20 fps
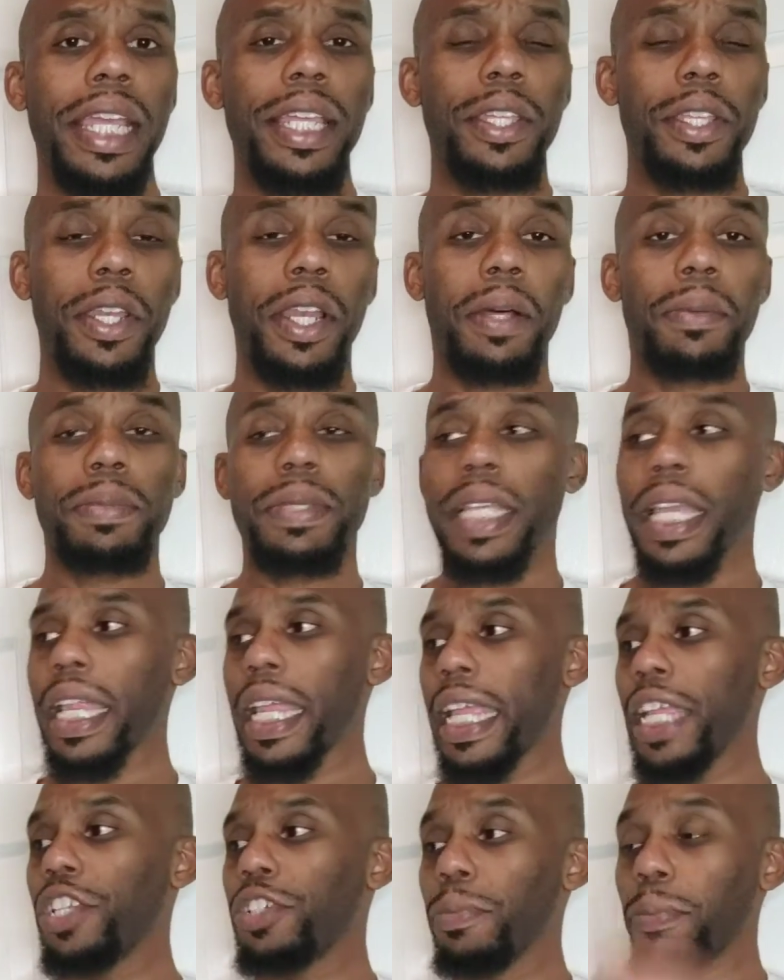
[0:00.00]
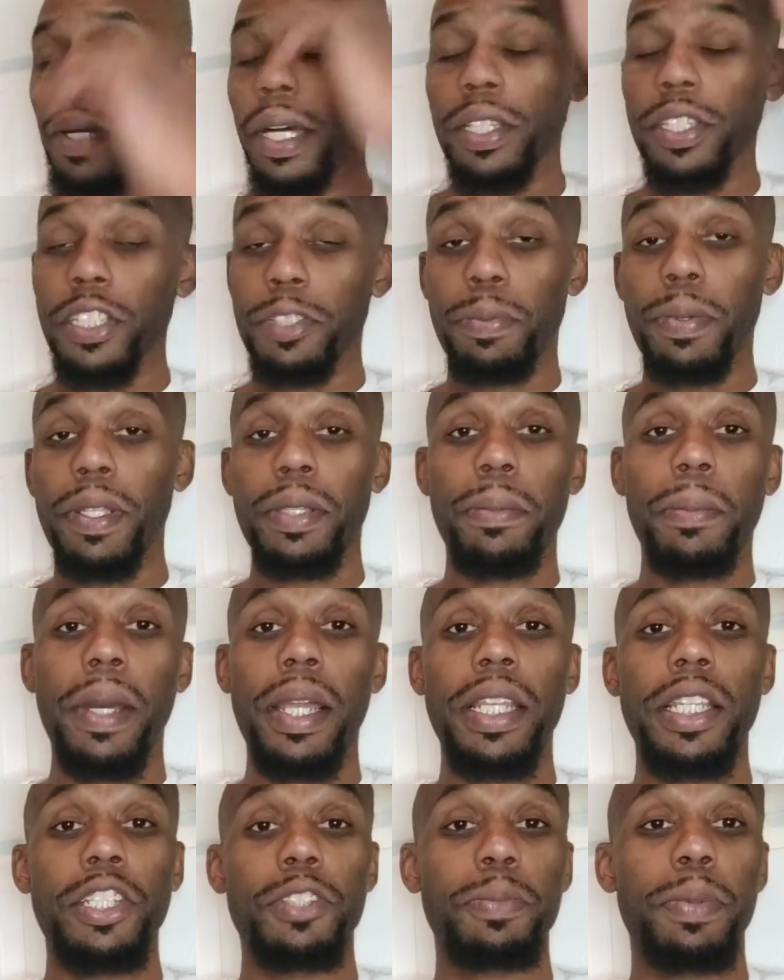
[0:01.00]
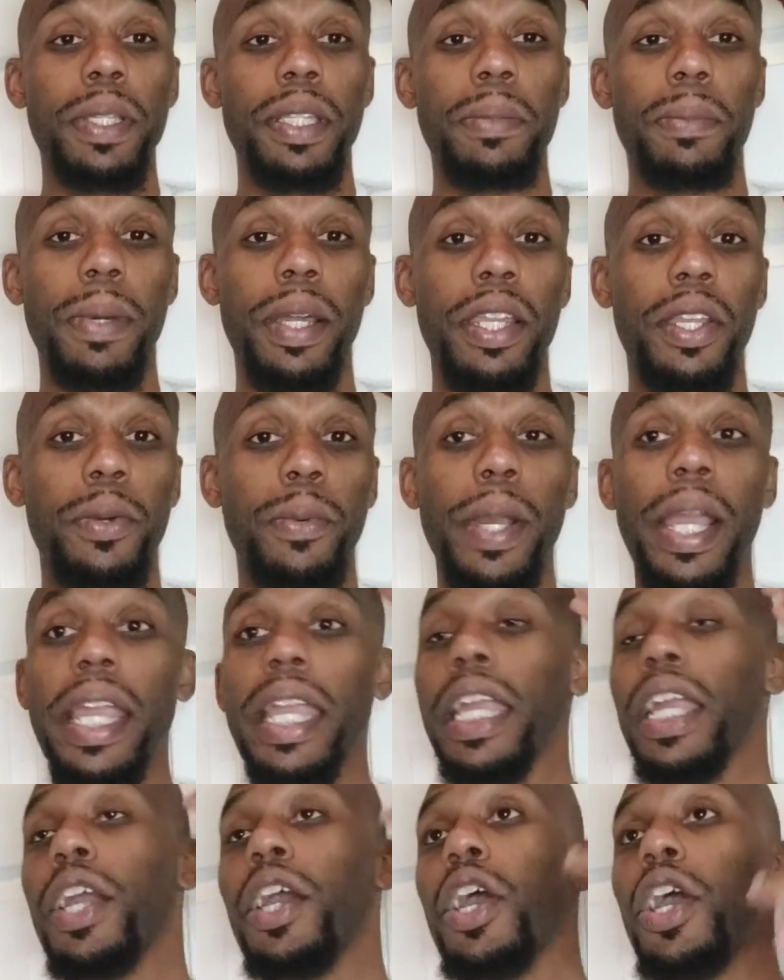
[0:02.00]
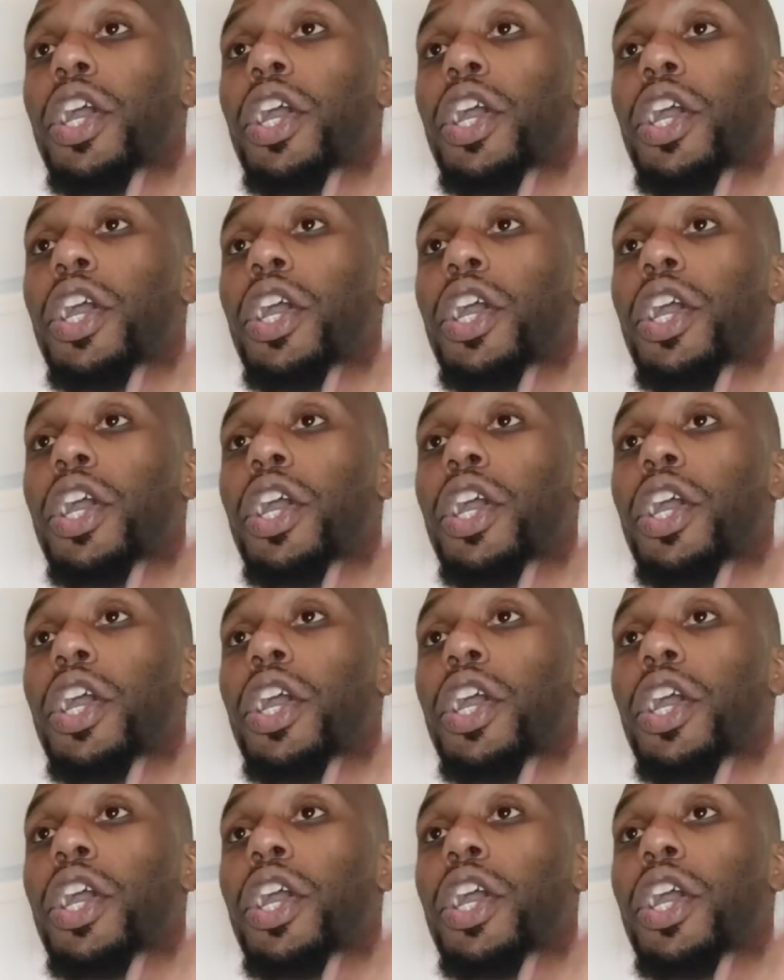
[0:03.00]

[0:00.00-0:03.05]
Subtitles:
You know what I'm saying? Each month, just put the money away.